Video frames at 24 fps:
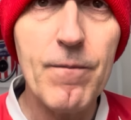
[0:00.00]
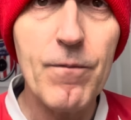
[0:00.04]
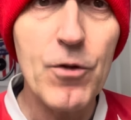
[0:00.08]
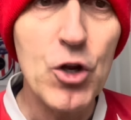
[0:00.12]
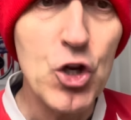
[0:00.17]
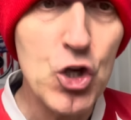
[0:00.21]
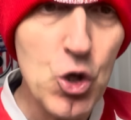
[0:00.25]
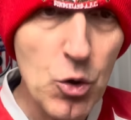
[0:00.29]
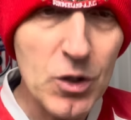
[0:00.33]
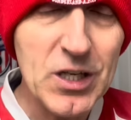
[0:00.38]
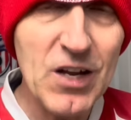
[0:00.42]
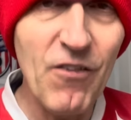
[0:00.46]

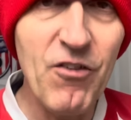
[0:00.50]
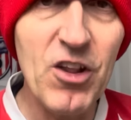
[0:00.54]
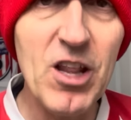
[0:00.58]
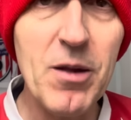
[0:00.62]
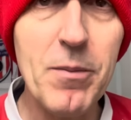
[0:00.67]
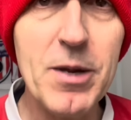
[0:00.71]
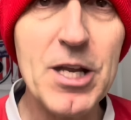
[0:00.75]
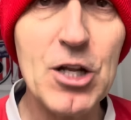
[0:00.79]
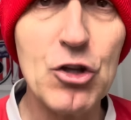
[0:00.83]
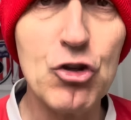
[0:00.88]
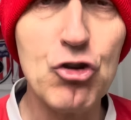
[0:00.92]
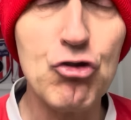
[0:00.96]
You're giving them
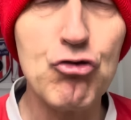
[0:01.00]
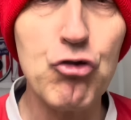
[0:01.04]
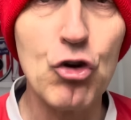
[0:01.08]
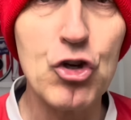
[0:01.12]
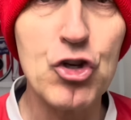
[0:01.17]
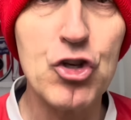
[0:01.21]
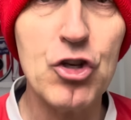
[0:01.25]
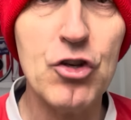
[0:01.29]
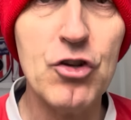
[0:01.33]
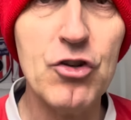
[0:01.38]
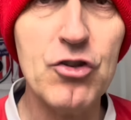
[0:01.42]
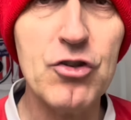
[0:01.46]
the
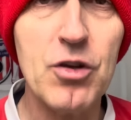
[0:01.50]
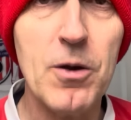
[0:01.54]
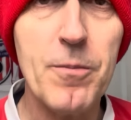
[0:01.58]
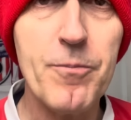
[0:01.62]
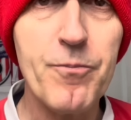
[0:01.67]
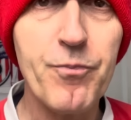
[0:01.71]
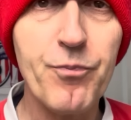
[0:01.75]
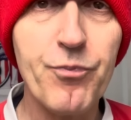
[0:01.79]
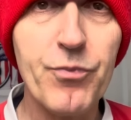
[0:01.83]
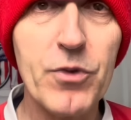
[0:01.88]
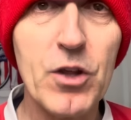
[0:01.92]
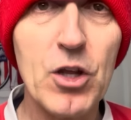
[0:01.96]
instructions.
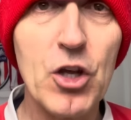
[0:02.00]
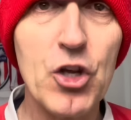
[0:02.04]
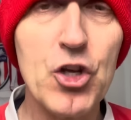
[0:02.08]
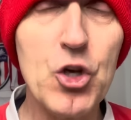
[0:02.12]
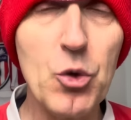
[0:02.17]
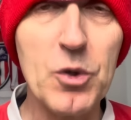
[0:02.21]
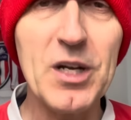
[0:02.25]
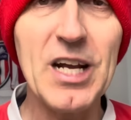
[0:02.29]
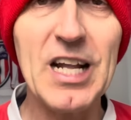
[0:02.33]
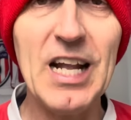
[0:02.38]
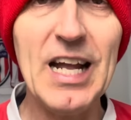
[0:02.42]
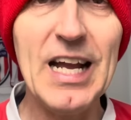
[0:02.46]

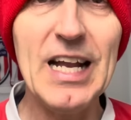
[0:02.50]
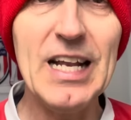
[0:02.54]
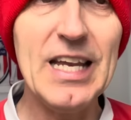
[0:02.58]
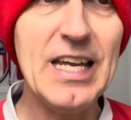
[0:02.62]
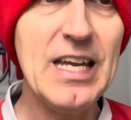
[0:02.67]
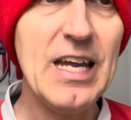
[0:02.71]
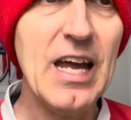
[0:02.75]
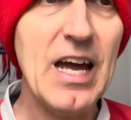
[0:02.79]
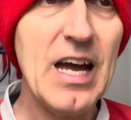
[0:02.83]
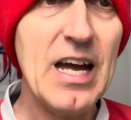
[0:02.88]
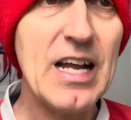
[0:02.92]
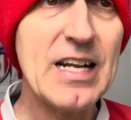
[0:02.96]
You're
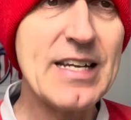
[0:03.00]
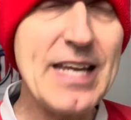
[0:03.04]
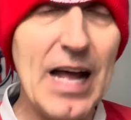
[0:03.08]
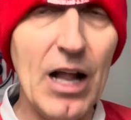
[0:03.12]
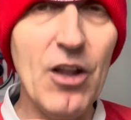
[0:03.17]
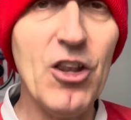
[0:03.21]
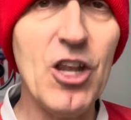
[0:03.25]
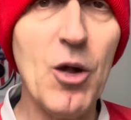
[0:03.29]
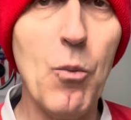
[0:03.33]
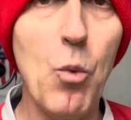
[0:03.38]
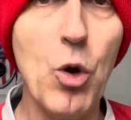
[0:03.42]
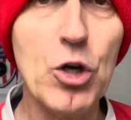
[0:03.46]
clearly
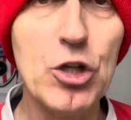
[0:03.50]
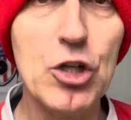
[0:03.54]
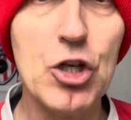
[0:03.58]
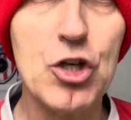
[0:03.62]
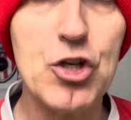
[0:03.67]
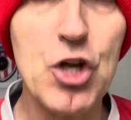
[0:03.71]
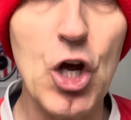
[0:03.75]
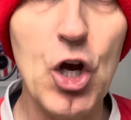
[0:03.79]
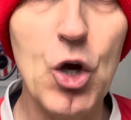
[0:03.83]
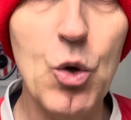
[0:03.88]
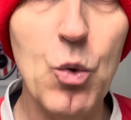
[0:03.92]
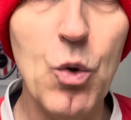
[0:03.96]
telling them what to
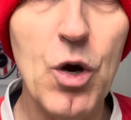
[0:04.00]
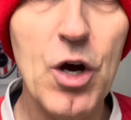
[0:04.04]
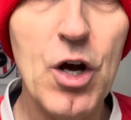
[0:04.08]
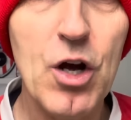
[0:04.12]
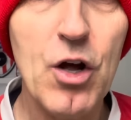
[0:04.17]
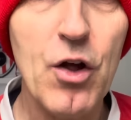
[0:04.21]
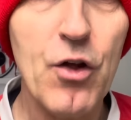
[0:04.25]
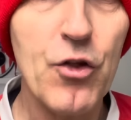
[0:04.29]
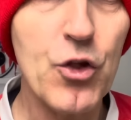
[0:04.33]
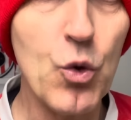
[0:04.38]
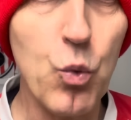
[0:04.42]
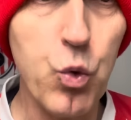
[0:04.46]
do.
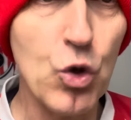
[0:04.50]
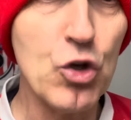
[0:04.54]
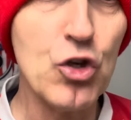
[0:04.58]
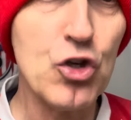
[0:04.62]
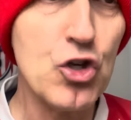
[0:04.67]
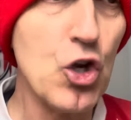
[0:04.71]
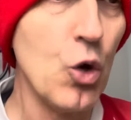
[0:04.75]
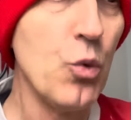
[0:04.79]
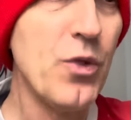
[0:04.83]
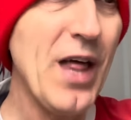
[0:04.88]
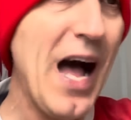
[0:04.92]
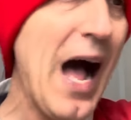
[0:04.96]
They wouldn't
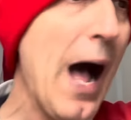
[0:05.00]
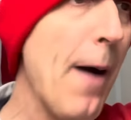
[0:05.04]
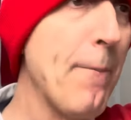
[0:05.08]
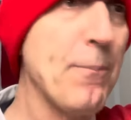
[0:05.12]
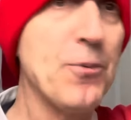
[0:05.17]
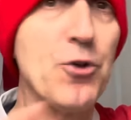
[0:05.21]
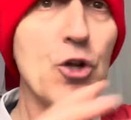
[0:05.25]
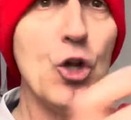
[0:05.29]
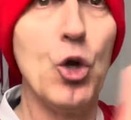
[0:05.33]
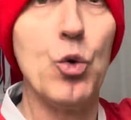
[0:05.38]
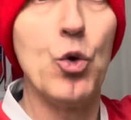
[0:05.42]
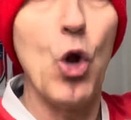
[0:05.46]
do the
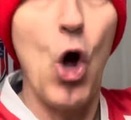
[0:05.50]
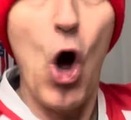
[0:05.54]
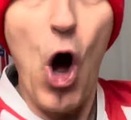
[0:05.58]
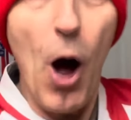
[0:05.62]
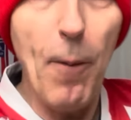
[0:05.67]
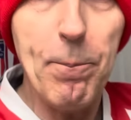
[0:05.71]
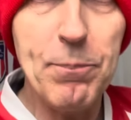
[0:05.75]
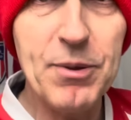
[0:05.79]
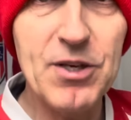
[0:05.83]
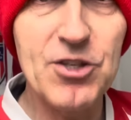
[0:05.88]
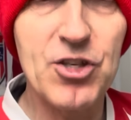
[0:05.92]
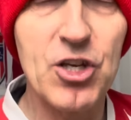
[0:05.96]
absolute
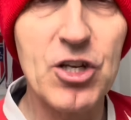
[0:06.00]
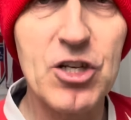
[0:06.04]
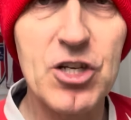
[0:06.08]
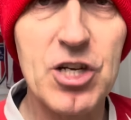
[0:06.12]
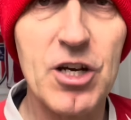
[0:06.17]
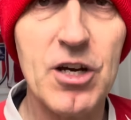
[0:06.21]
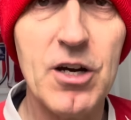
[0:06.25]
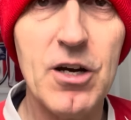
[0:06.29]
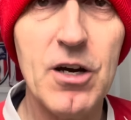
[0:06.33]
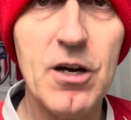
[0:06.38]
opposite.